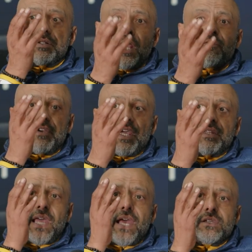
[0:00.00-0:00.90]
don't
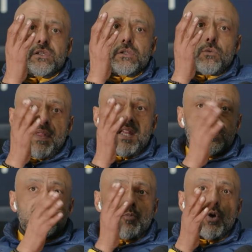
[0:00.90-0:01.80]
forget that when that
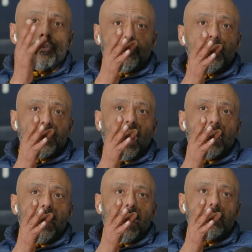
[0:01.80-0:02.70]
6.3
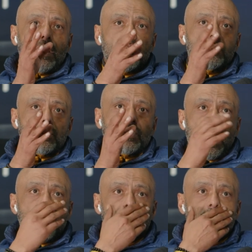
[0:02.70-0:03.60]
came out in
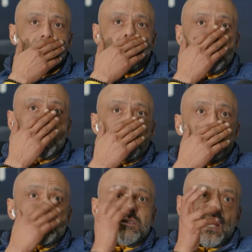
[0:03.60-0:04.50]

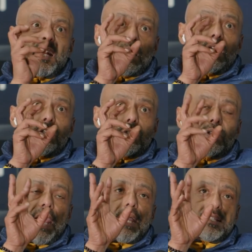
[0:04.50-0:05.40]

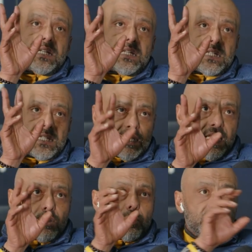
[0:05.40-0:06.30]

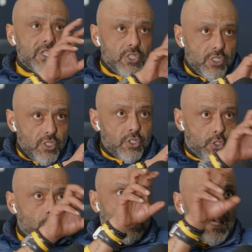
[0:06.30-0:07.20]
2006 with the
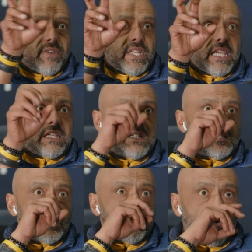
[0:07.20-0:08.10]
211
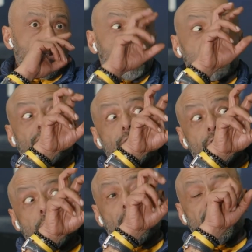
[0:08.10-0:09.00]
E63, that was the
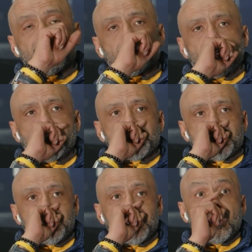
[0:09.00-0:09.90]
first time I
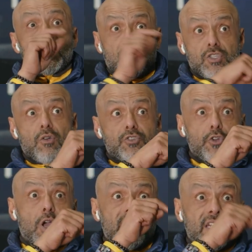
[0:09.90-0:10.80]
experienced it because I was
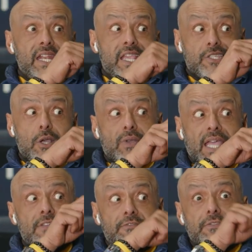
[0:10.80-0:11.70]
driving an
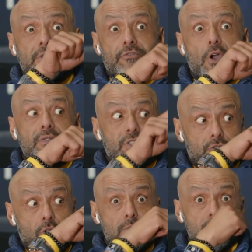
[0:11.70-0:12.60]
SLK 55 at the
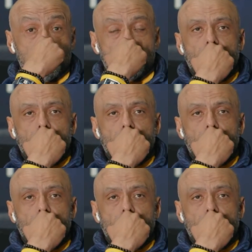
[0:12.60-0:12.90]
time, new.